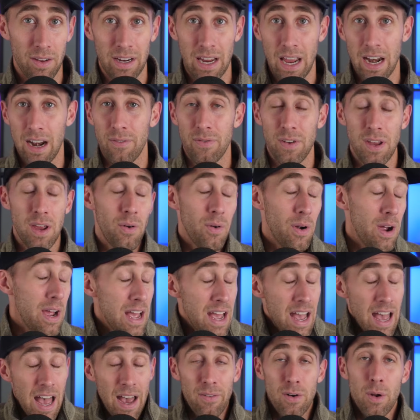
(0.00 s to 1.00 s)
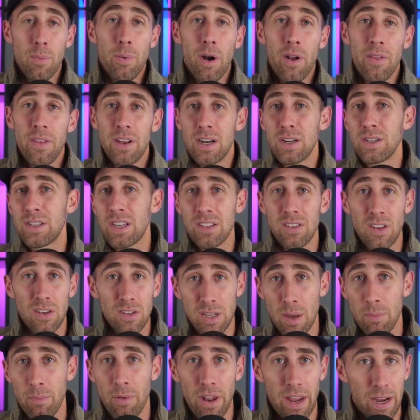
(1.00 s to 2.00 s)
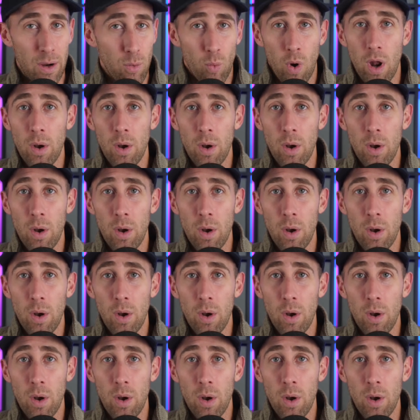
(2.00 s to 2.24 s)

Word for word: Again, if you have an opponent that just has a simple, like,